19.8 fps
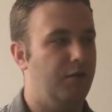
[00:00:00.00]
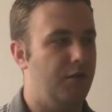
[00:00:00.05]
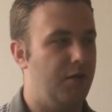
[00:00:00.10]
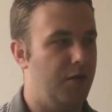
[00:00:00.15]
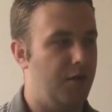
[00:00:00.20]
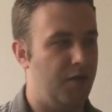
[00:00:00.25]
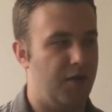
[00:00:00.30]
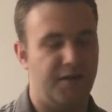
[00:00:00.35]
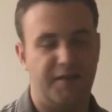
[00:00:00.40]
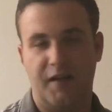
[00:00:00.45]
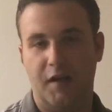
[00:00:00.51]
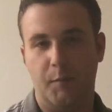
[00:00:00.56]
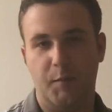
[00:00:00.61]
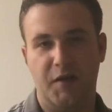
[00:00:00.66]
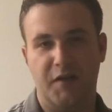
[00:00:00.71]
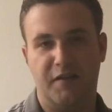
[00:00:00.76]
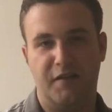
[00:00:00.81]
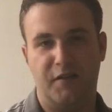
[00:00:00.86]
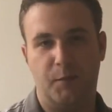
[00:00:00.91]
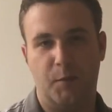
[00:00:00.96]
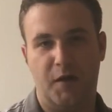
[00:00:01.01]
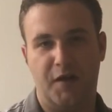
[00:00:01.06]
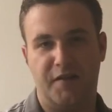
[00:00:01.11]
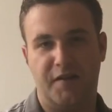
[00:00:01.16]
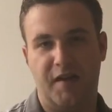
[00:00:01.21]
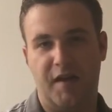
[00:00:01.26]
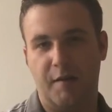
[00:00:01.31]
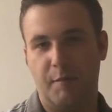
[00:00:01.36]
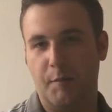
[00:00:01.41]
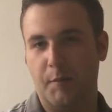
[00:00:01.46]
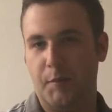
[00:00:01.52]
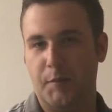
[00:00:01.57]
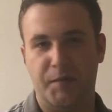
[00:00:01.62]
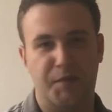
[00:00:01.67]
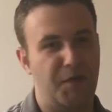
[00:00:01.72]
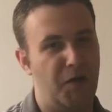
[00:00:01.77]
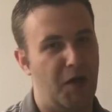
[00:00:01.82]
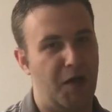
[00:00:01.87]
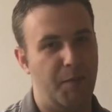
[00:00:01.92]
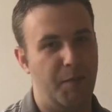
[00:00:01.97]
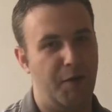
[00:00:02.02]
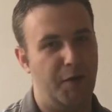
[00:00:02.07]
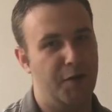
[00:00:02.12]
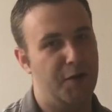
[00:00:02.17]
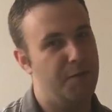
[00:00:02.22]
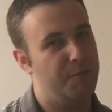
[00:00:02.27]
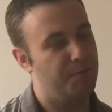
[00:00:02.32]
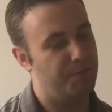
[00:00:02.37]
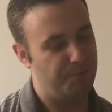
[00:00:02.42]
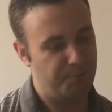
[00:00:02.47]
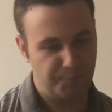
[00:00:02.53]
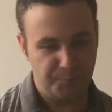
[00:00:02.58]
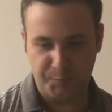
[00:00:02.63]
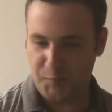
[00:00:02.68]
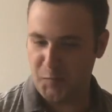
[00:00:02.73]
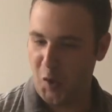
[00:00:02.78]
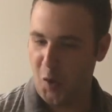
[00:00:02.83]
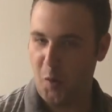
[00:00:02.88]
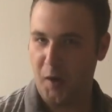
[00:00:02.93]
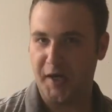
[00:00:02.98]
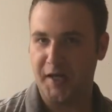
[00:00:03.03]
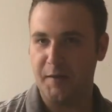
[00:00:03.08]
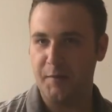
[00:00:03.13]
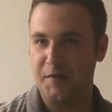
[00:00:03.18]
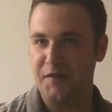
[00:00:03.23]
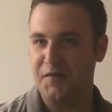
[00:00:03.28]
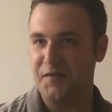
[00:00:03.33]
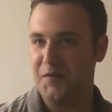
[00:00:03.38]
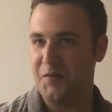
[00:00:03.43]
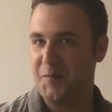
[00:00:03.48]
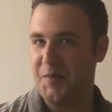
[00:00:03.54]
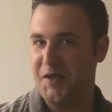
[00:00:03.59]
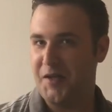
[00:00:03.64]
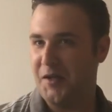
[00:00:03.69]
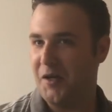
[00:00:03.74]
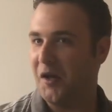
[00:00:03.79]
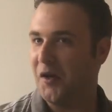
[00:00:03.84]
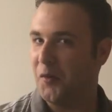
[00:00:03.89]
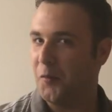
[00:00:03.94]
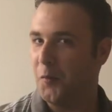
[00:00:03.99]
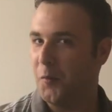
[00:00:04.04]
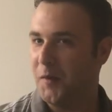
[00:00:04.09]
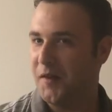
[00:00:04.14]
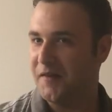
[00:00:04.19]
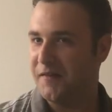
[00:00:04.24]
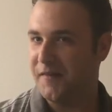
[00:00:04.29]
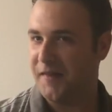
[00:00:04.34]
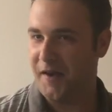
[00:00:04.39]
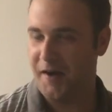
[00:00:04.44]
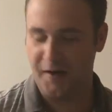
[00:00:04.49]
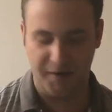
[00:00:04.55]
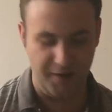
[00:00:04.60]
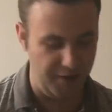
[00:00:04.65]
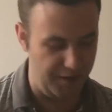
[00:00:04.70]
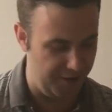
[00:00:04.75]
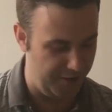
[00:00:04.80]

New York style pizza is where it's at. Sorry about it. No arguments for me on who wins there.